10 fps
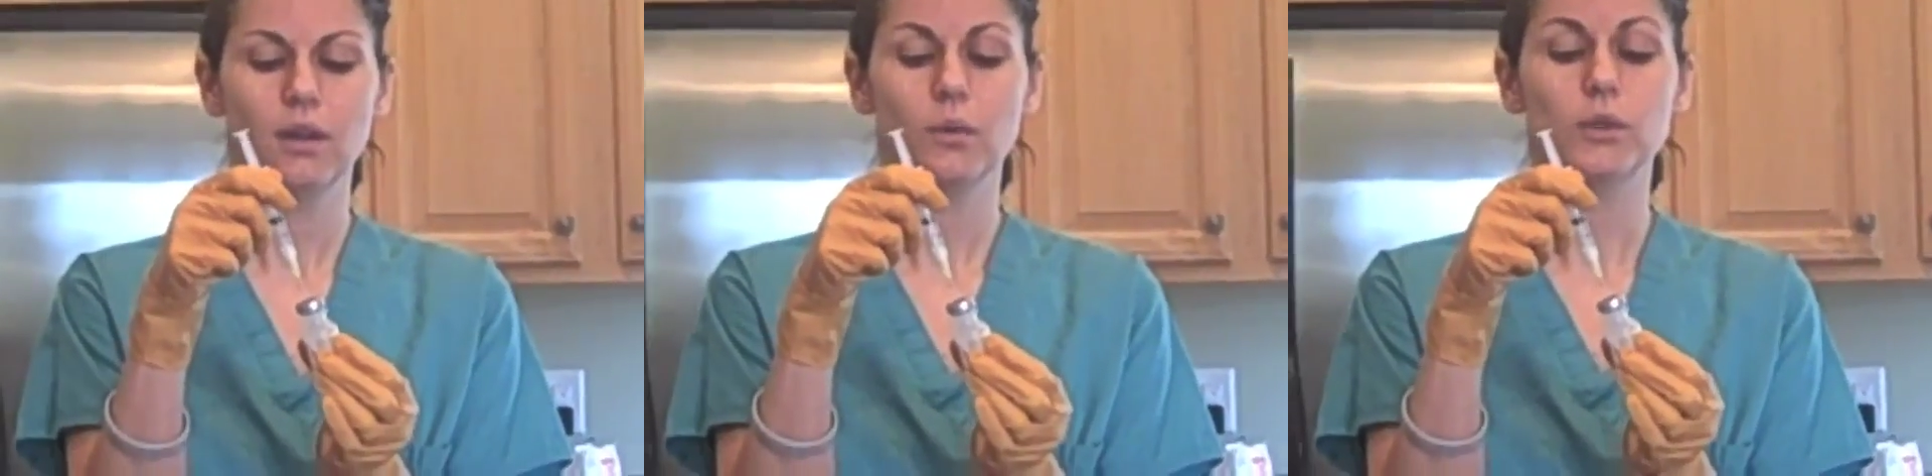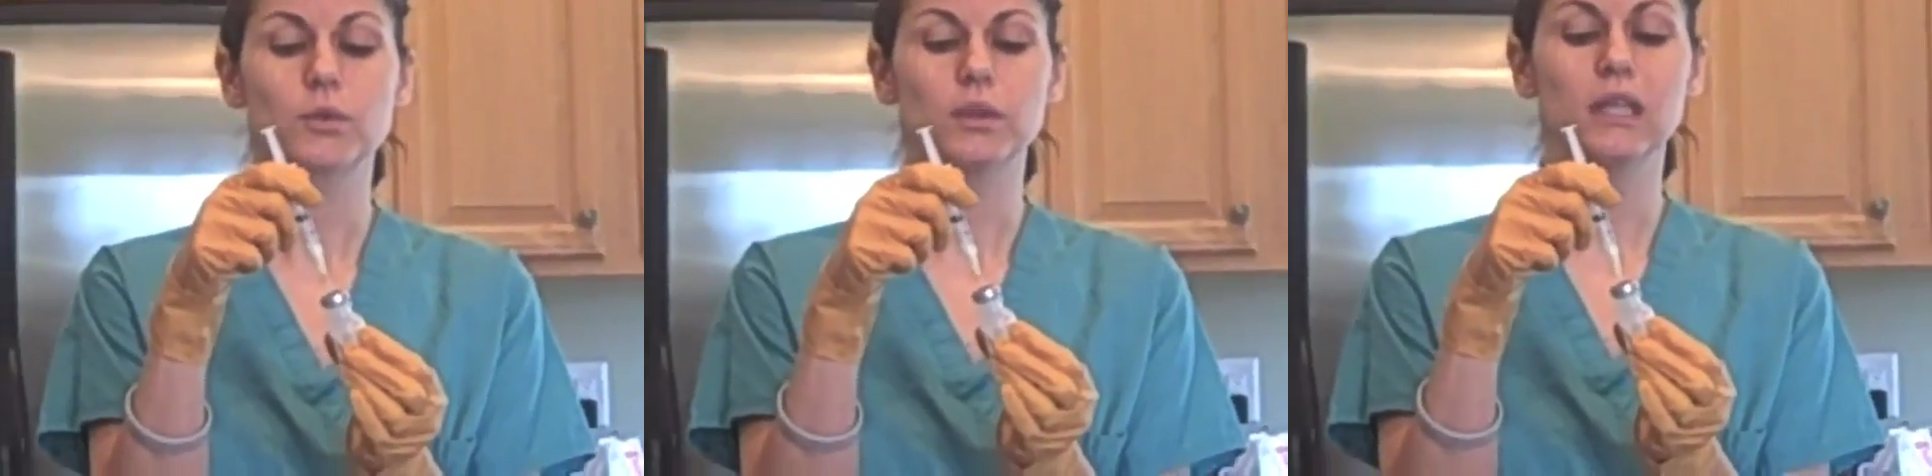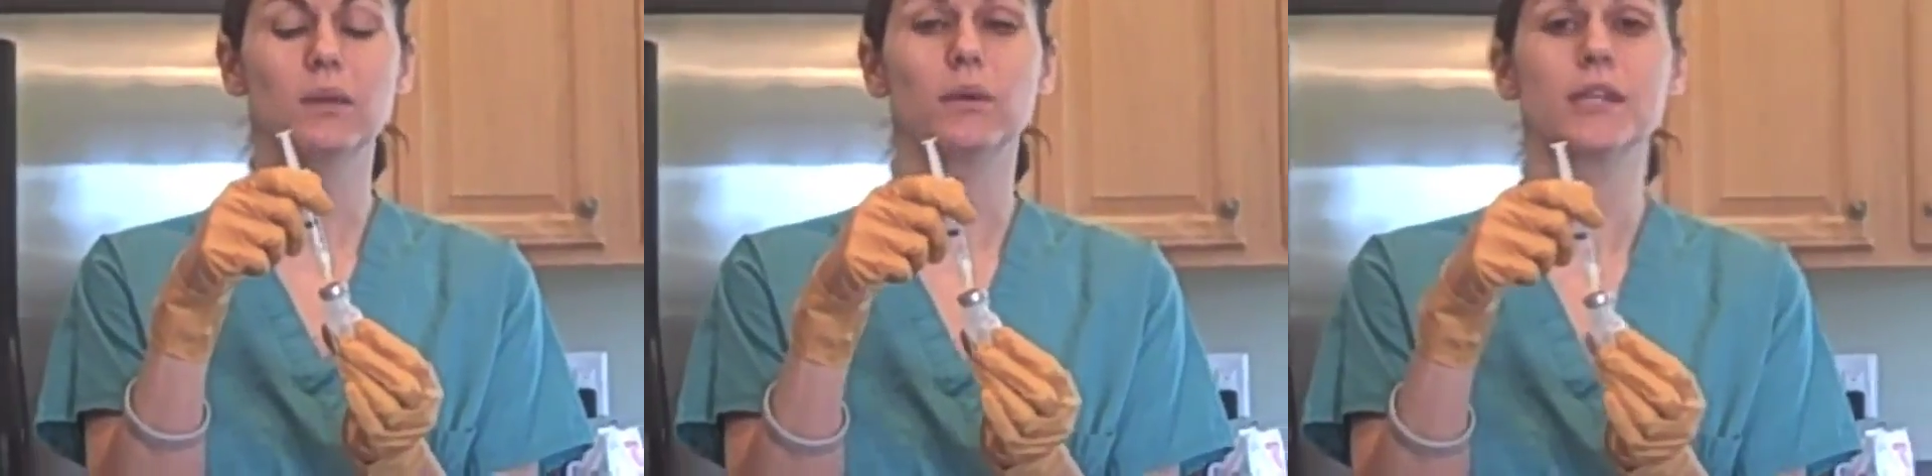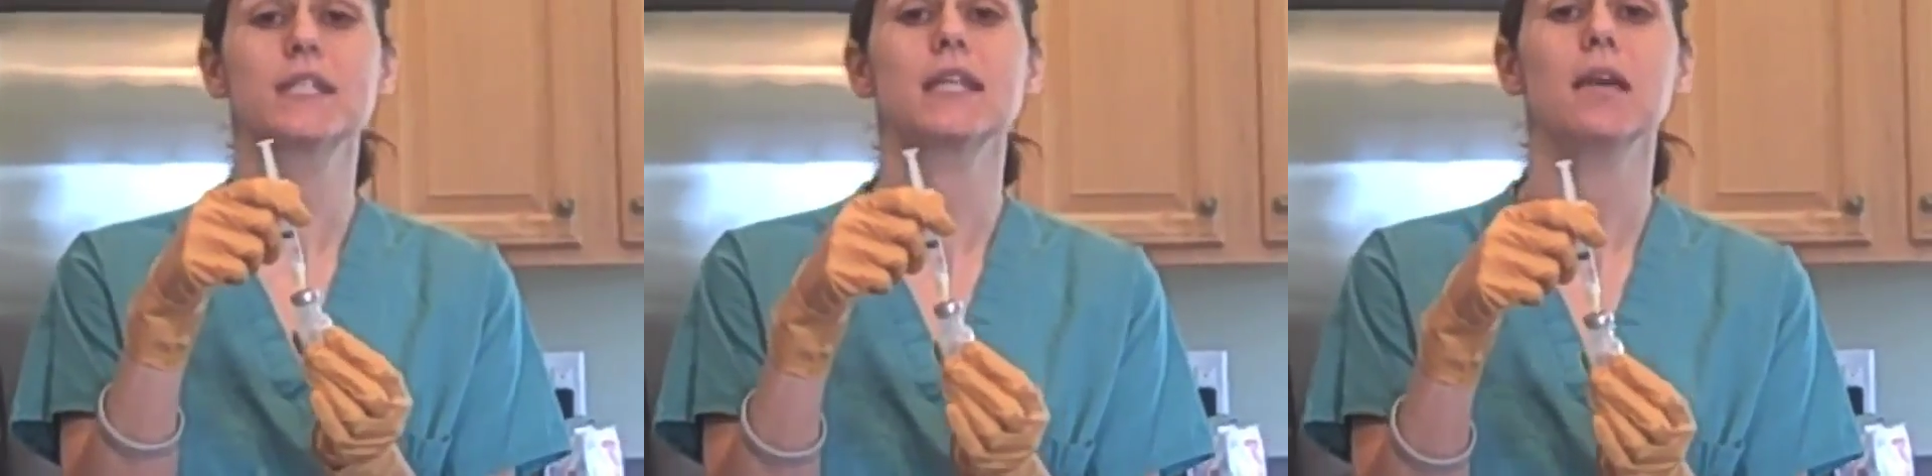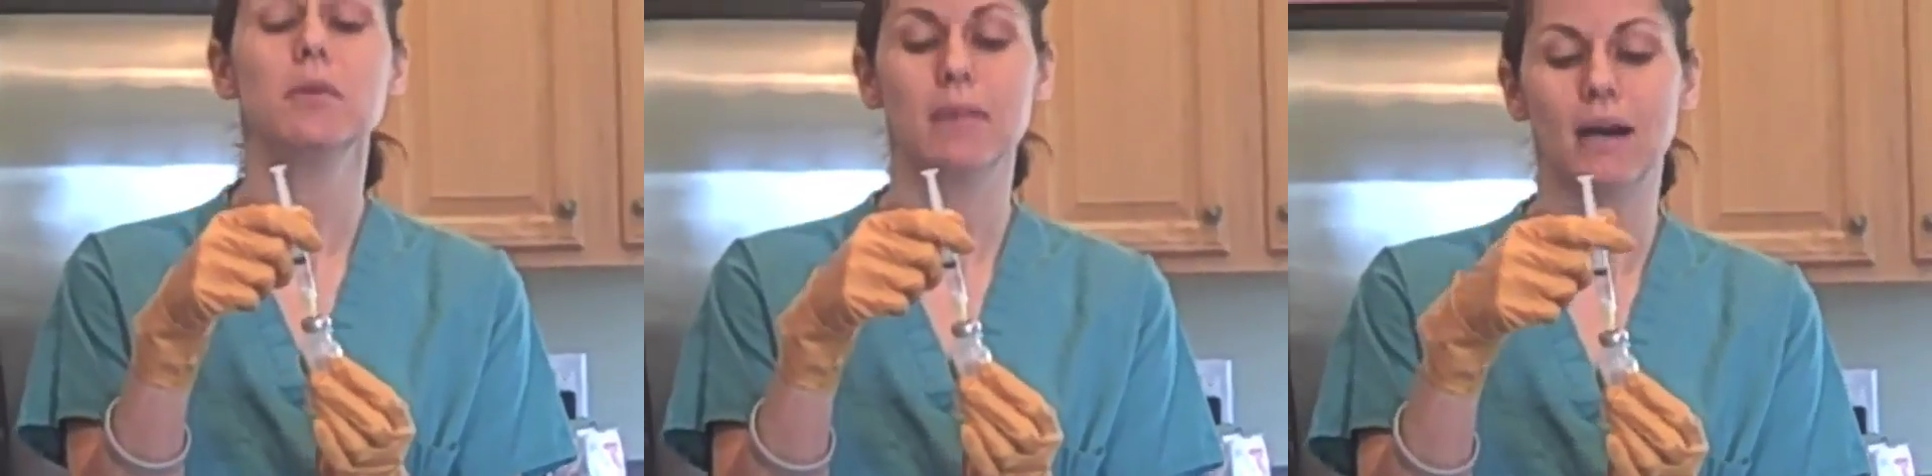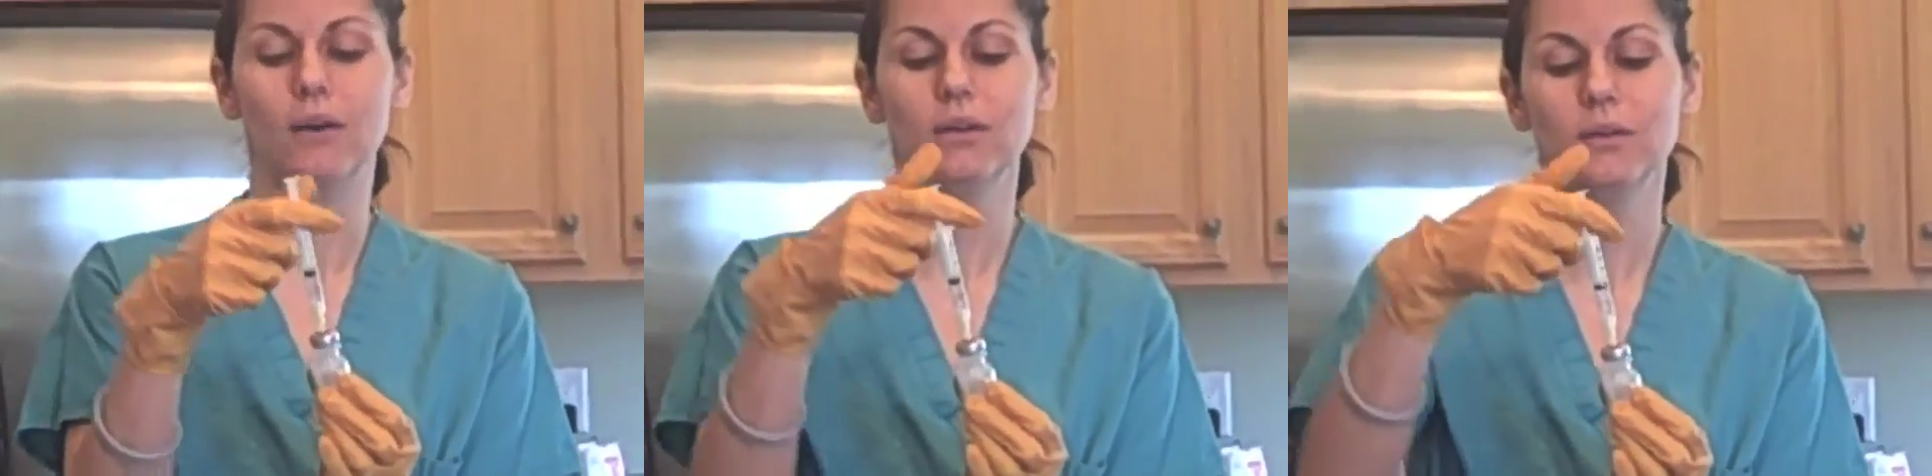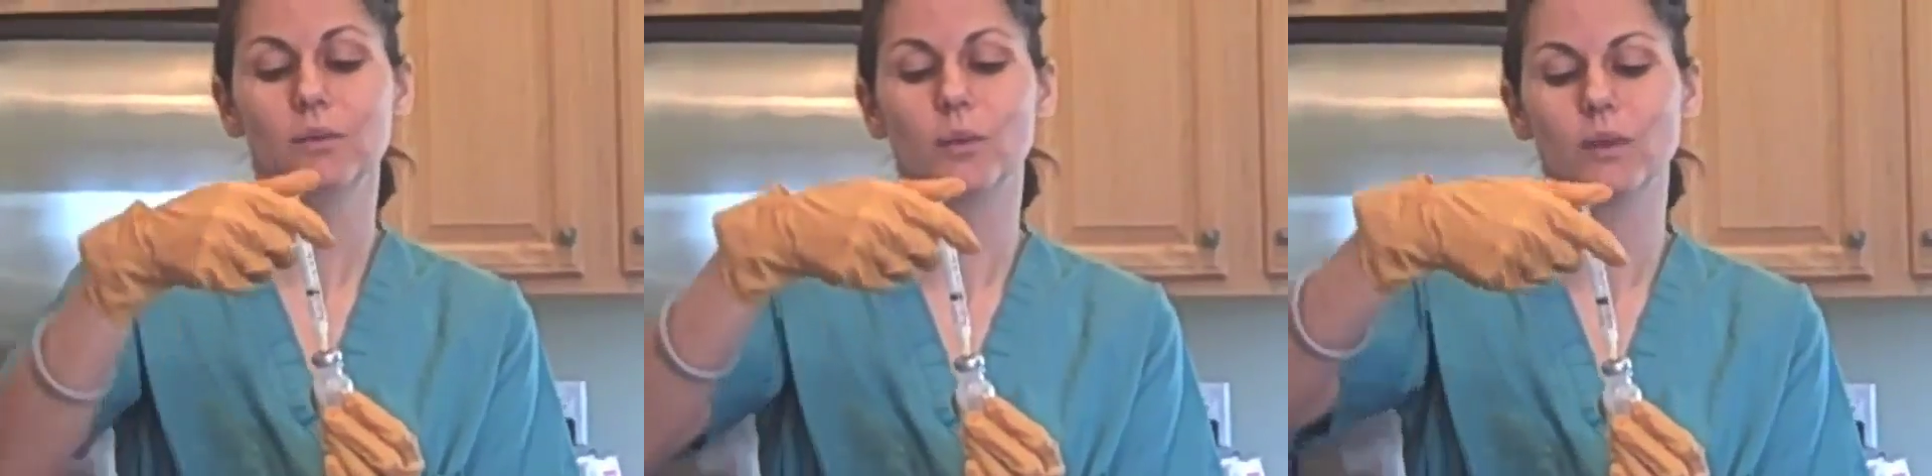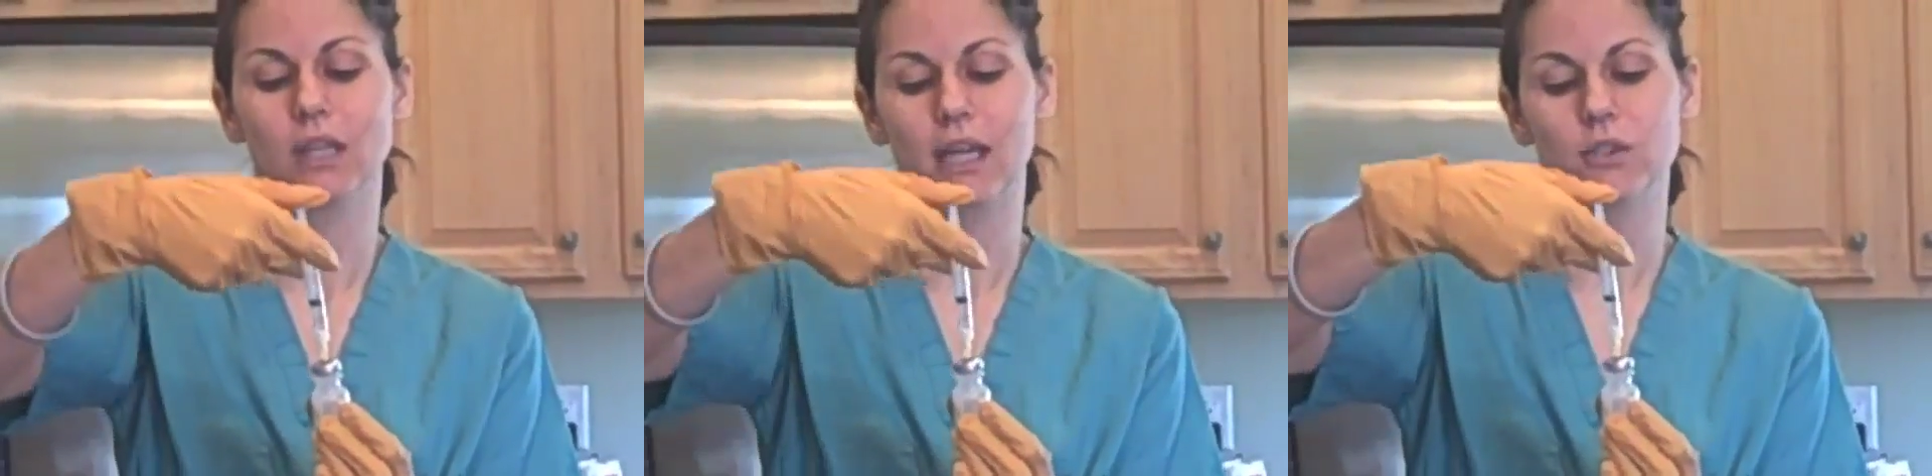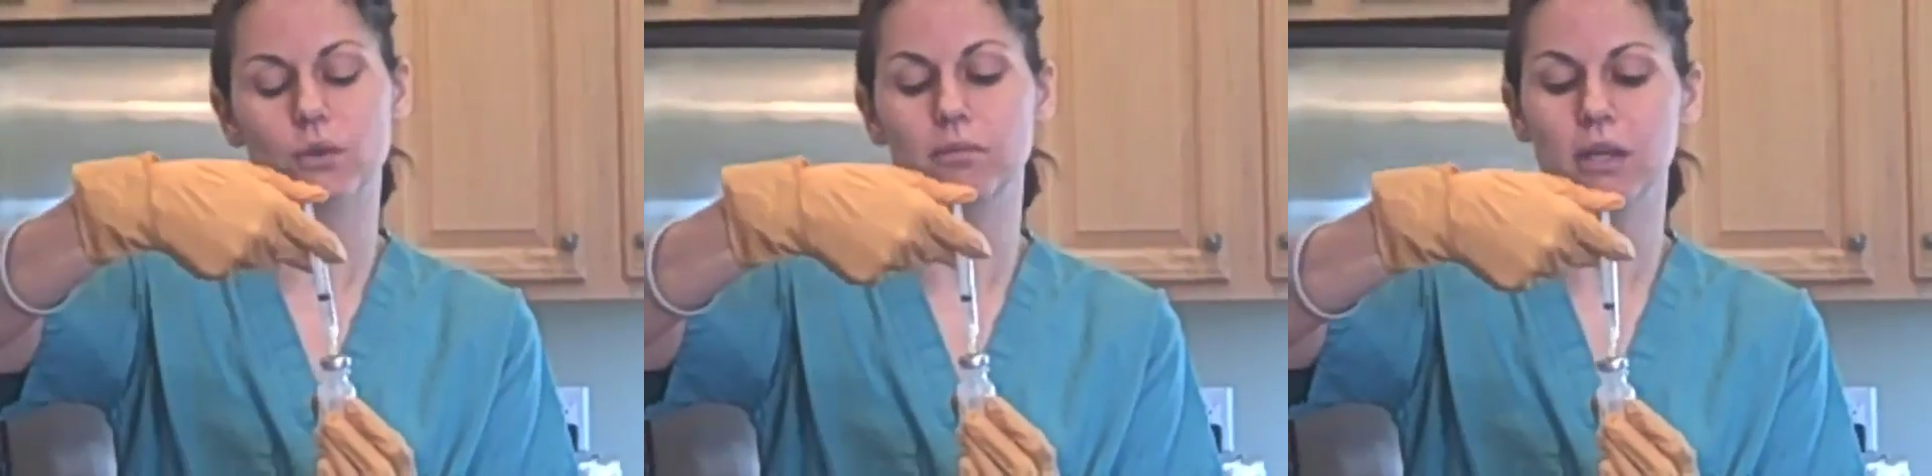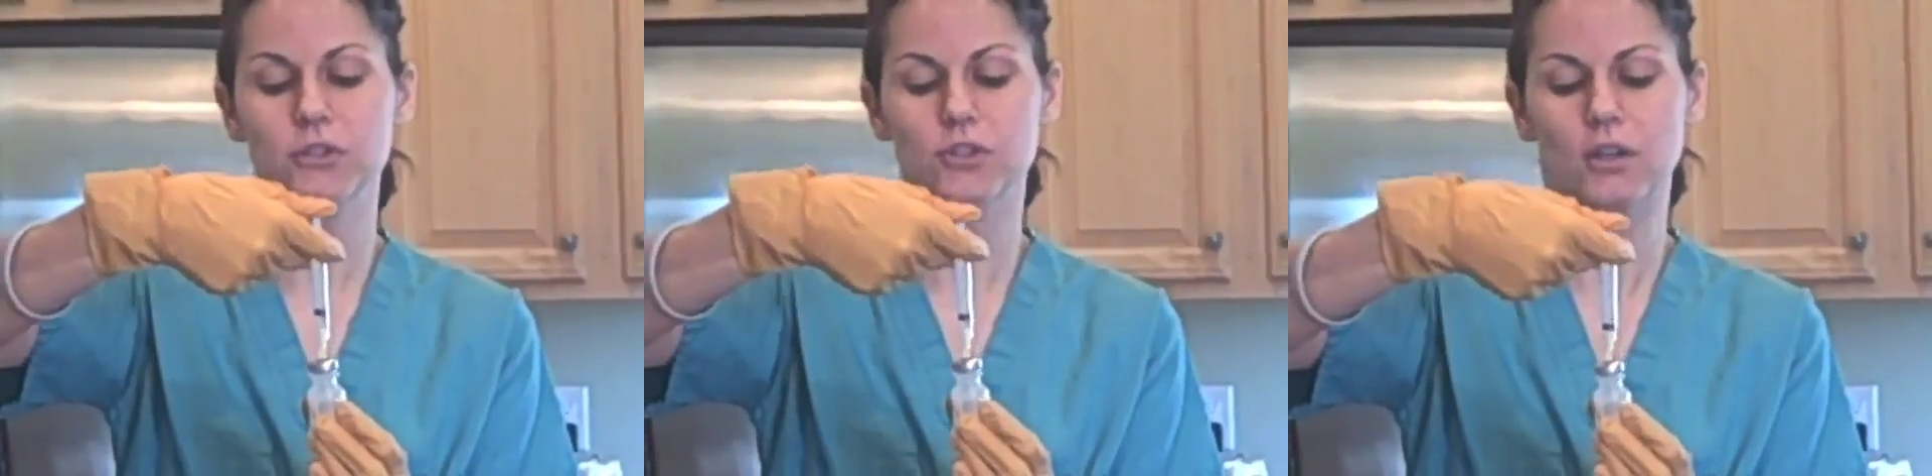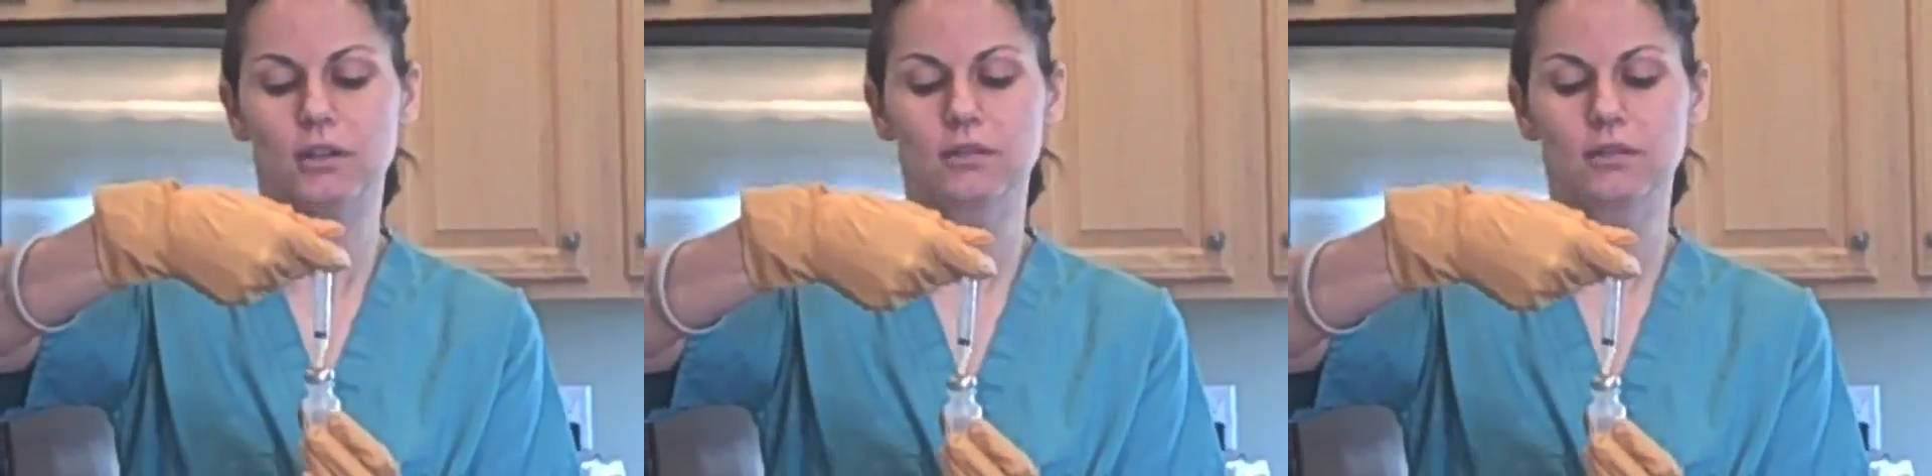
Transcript: which will equal the same amount we would like to administer.